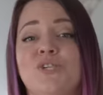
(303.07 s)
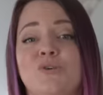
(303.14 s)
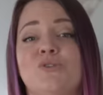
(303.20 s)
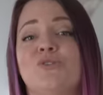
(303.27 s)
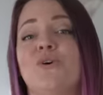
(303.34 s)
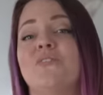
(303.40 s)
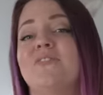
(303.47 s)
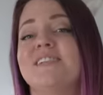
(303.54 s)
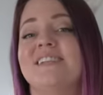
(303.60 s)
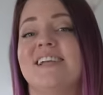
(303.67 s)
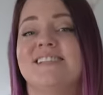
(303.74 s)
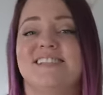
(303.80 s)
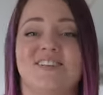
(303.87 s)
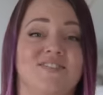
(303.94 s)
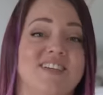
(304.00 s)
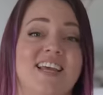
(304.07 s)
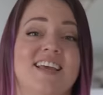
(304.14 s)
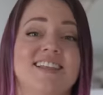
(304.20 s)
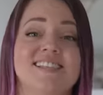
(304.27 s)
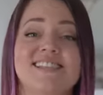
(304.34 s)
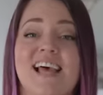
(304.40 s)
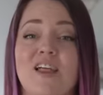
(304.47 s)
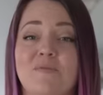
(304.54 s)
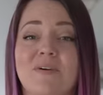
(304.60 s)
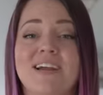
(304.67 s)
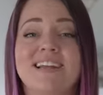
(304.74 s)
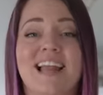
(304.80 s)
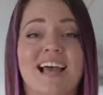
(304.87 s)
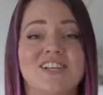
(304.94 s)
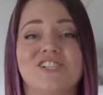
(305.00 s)
too short for sensitive teeth.
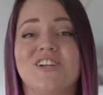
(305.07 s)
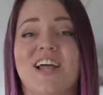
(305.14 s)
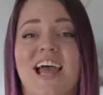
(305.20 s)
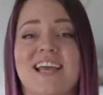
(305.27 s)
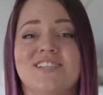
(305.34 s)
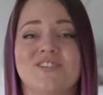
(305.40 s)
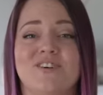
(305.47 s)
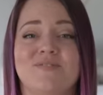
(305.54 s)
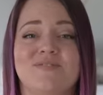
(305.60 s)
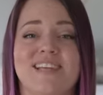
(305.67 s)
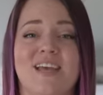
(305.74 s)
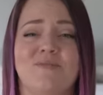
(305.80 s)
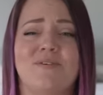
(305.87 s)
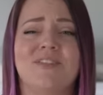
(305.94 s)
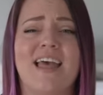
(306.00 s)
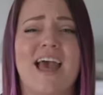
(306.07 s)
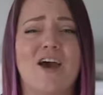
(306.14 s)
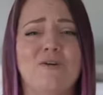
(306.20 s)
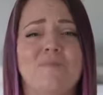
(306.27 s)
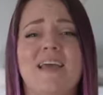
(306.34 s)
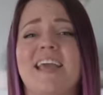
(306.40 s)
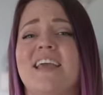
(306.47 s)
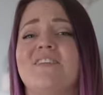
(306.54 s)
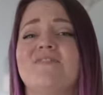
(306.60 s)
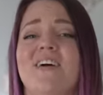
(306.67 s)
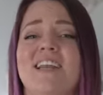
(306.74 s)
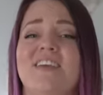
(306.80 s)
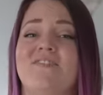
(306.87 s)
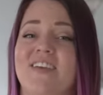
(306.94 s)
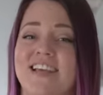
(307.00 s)
Celebrate National Ice Cream Day without making
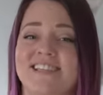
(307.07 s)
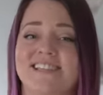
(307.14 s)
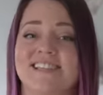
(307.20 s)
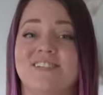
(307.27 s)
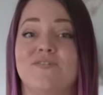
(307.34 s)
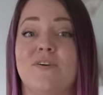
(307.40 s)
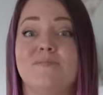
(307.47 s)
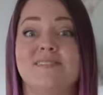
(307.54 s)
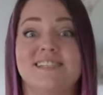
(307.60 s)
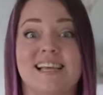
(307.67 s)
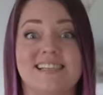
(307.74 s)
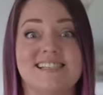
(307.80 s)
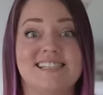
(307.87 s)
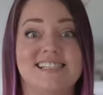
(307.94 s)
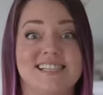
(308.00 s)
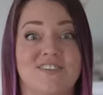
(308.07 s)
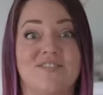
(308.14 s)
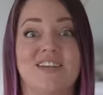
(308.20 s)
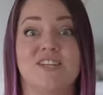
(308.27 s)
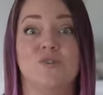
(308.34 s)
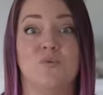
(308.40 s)
funny faces from sensitivity